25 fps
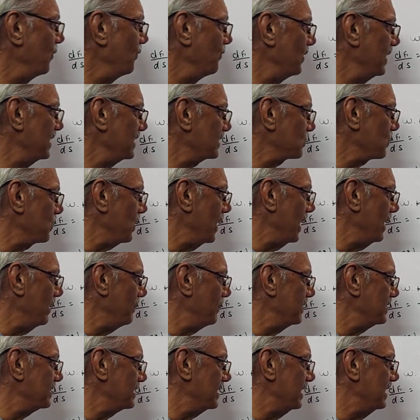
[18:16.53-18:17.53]
of s
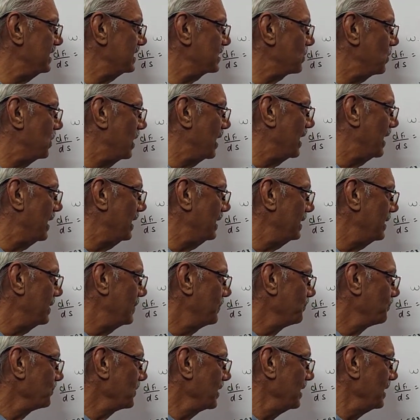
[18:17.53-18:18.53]
squared plus a squared,
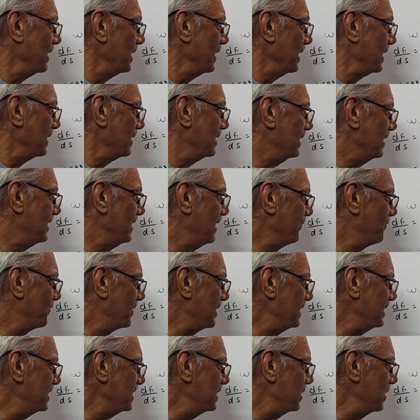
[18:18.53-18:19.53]
the
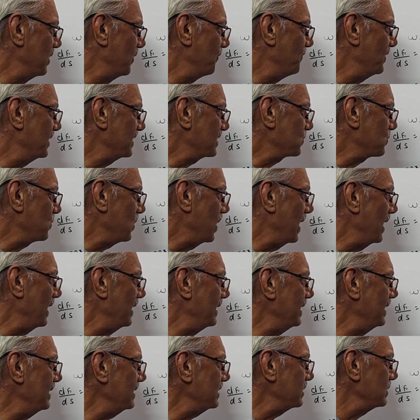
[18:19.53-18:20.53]
differential of s
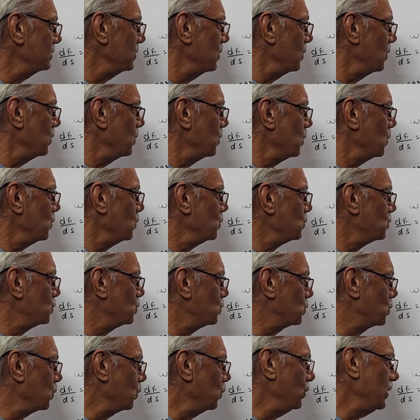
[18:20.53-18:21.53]
squared is
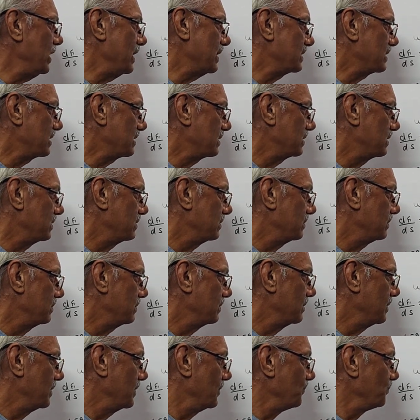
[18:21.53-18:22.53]
2s.
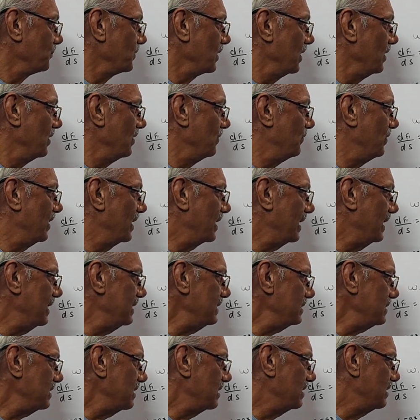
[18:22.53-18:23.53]

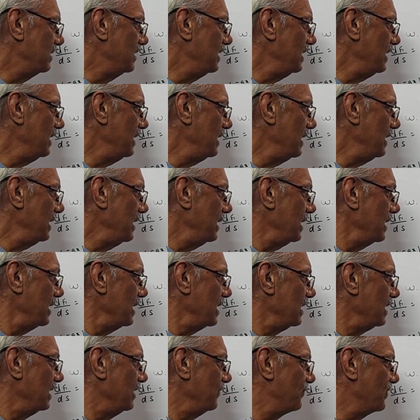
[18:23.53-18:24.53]
Whereas the
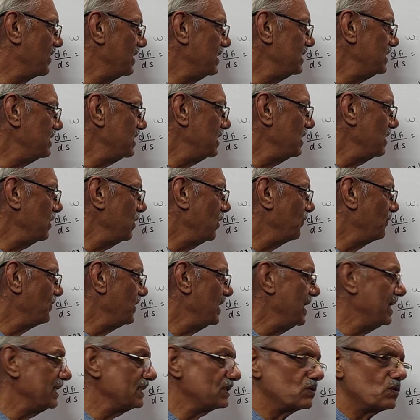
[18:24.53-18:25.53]
differential of
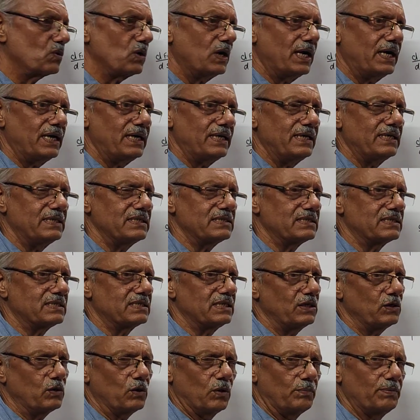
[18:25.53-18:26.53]
a squared is
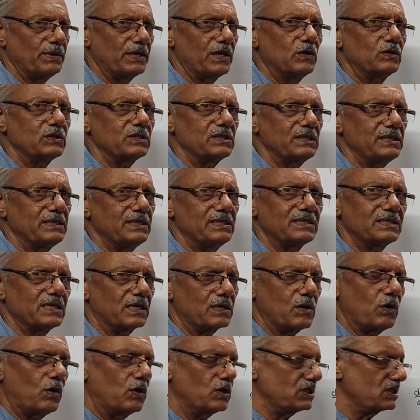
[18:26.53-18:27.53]
0 because it is
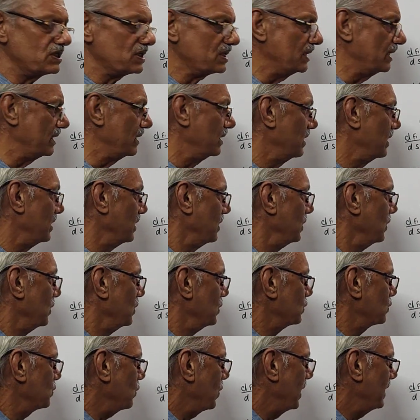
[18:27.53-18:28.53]
a constant.
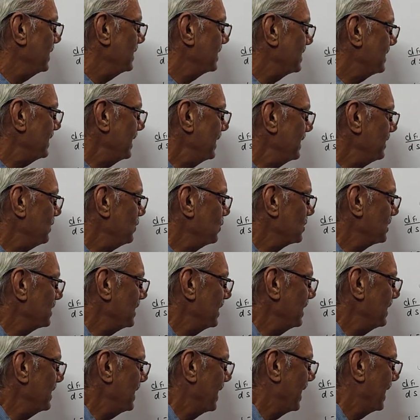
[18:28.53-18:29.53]
So you
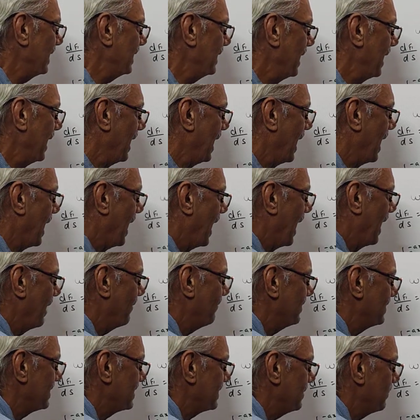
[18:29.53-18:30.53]
see that
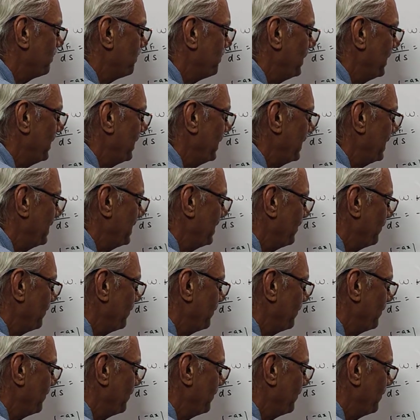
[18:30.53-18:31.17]
I will simply